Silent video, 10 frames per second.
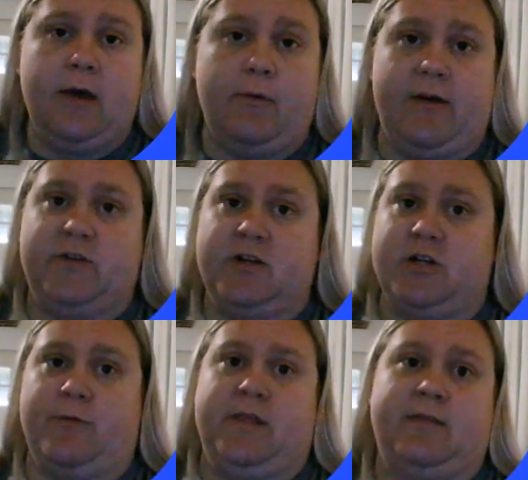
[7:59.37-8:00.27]
We have
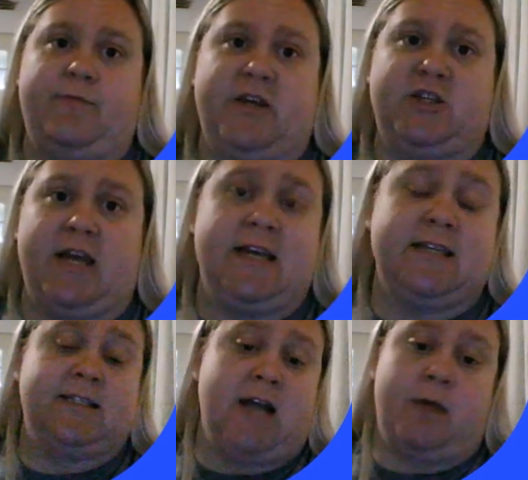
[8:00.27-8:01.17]
determined that the patient
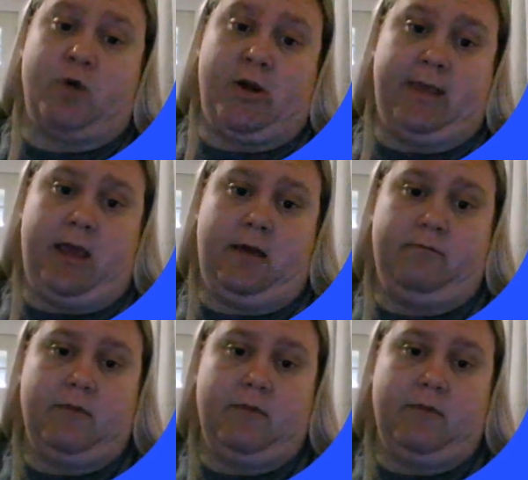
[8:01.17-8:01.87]
not breathing.